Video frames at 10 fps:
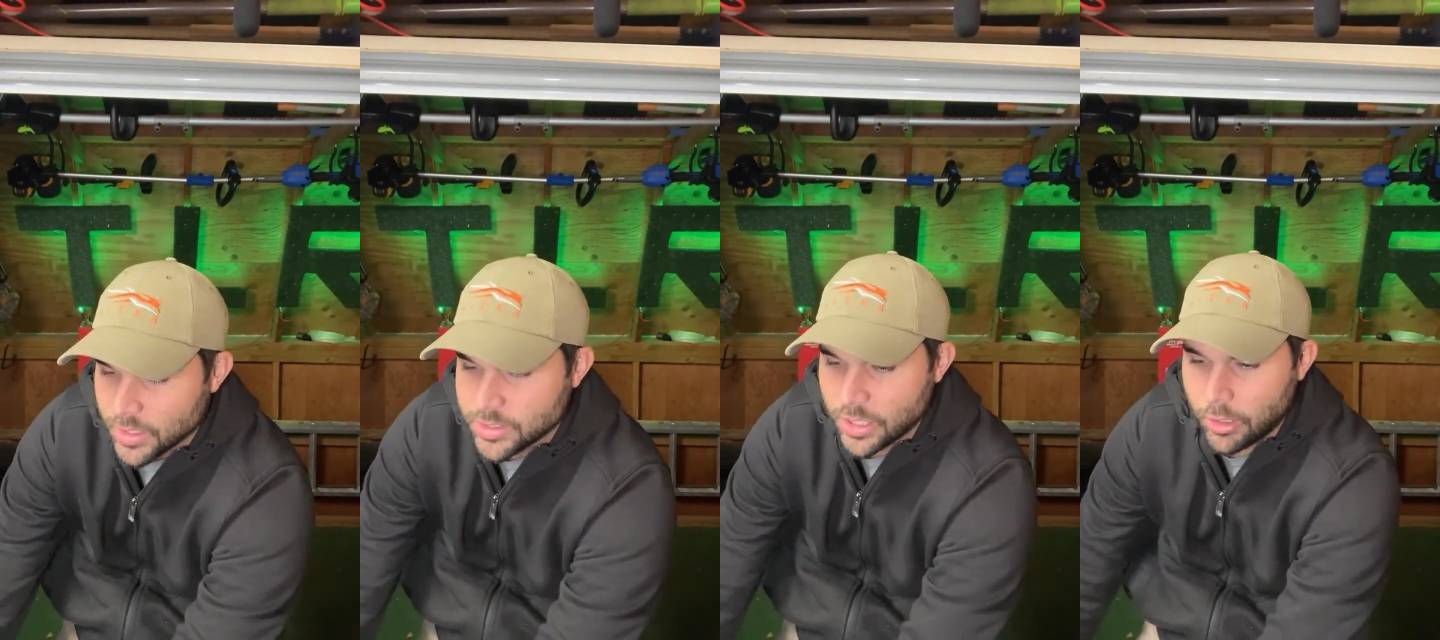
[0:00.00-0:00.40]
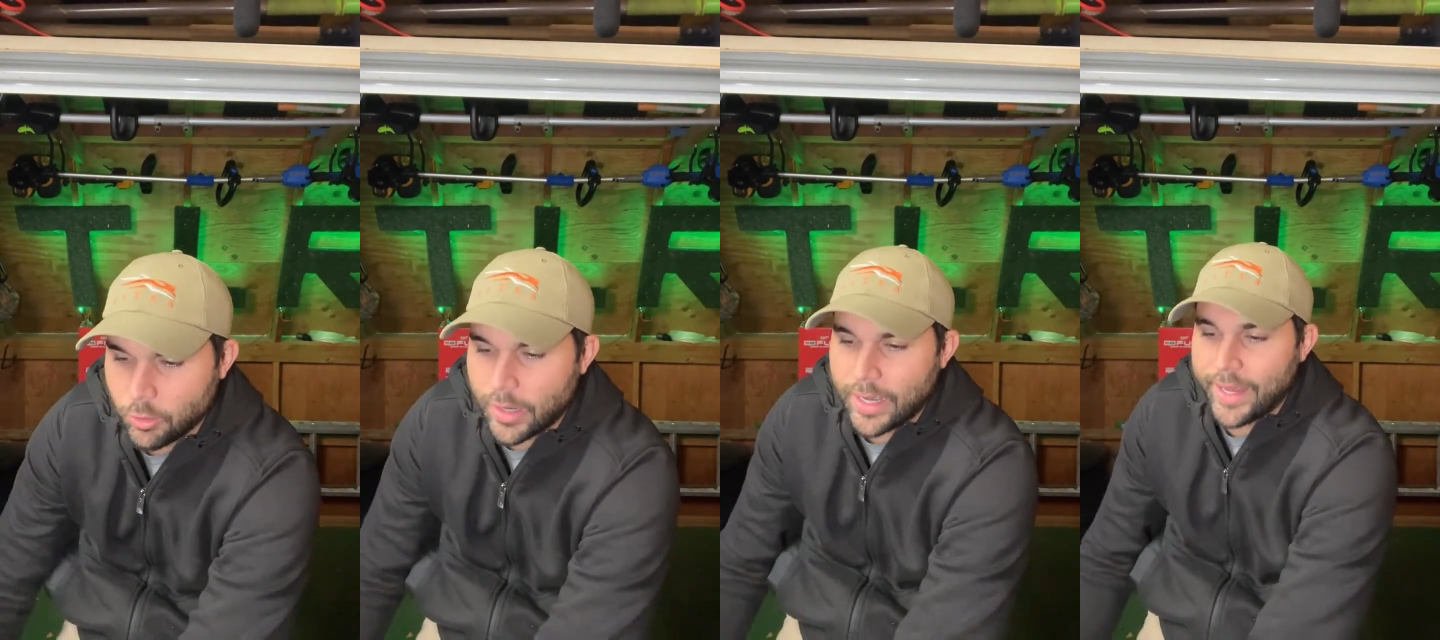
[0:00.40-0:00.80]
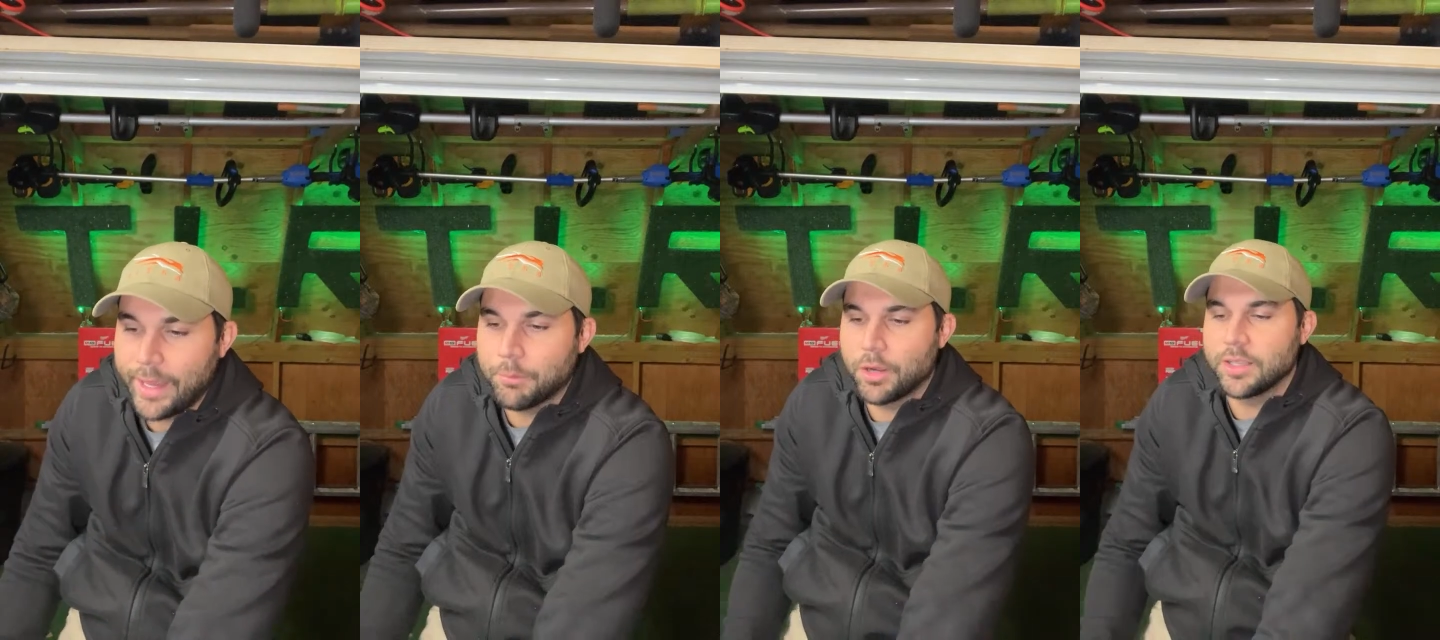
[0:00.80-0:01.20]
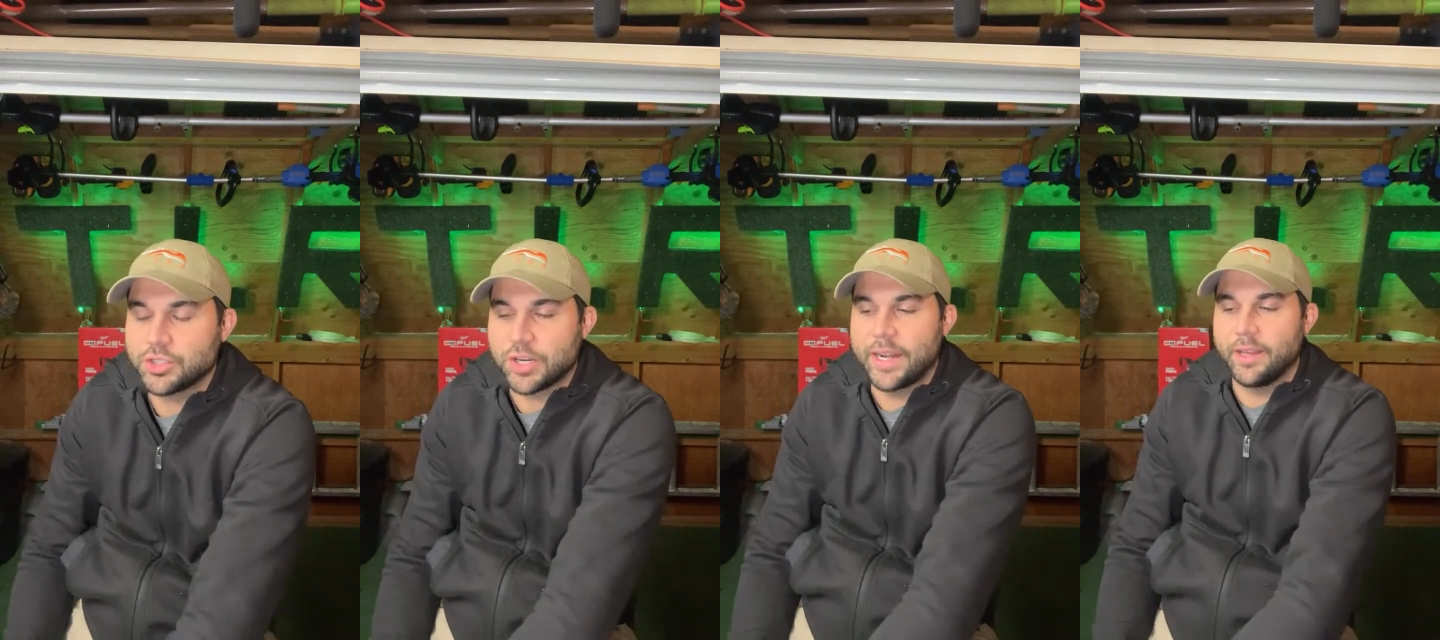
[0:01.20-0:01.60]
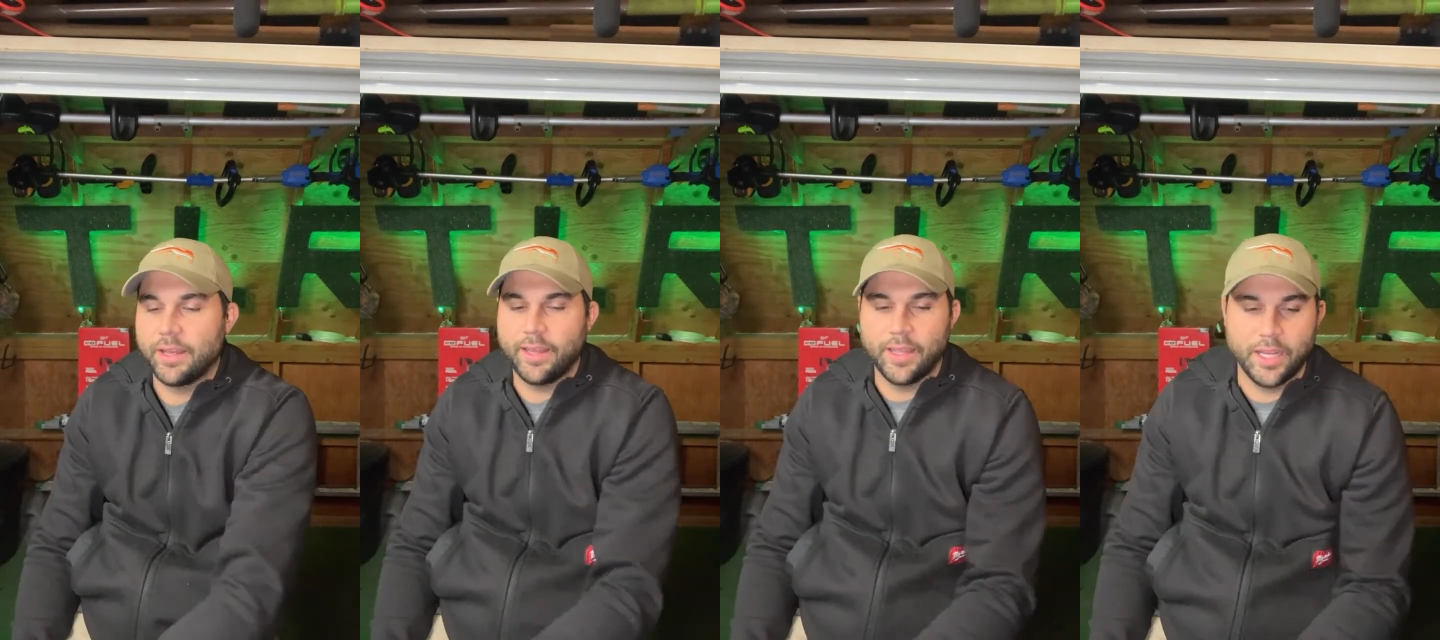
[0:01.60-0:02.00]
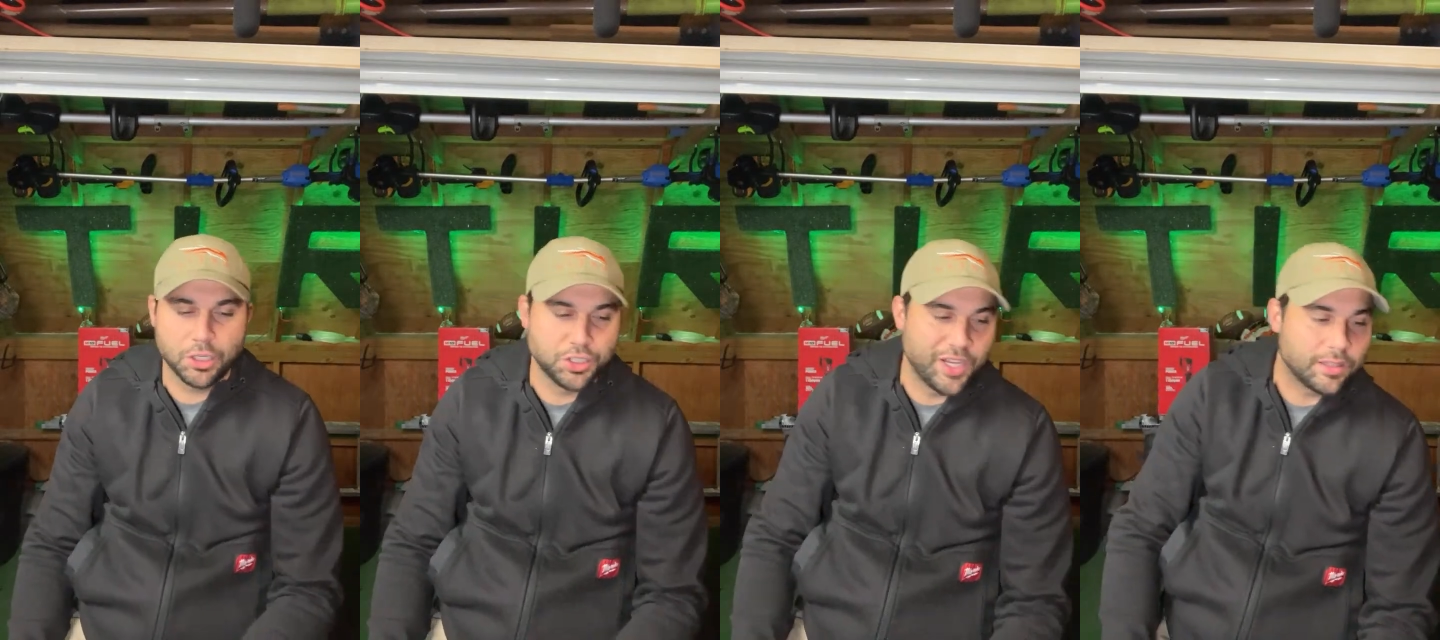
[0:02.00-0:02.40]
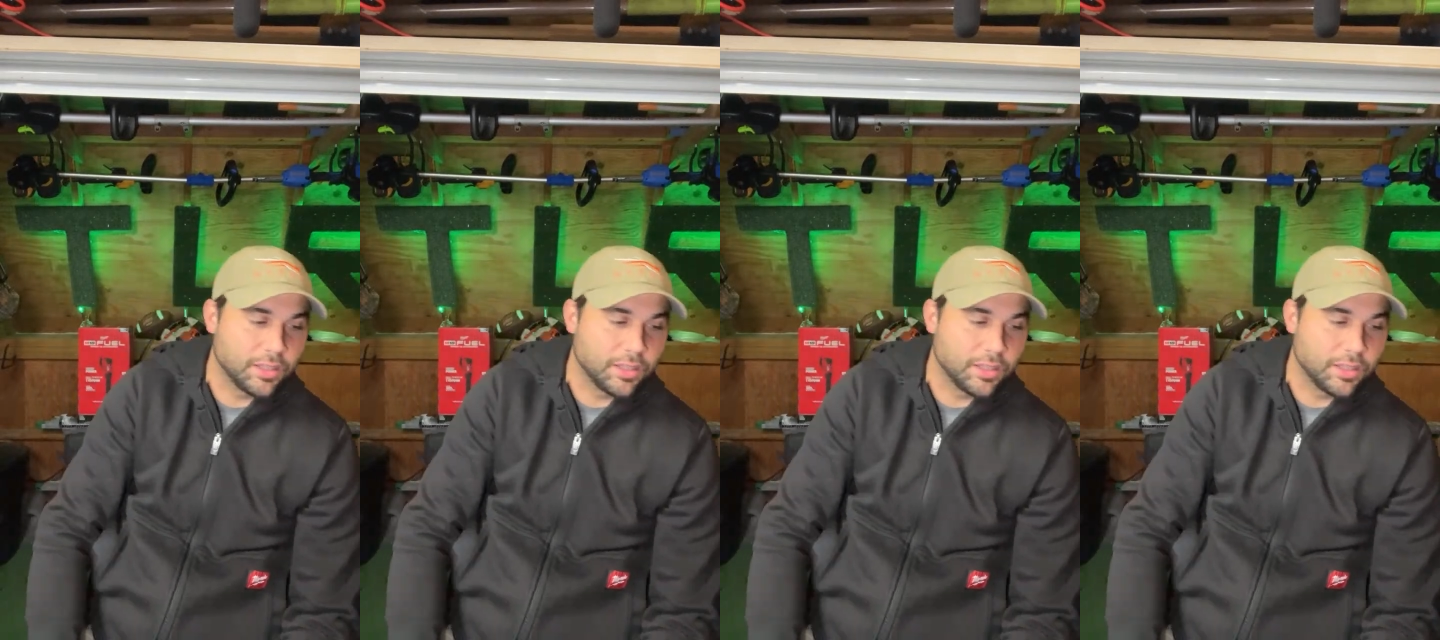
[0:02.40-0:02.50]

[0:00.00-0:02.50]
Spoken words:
So I am going to try to interject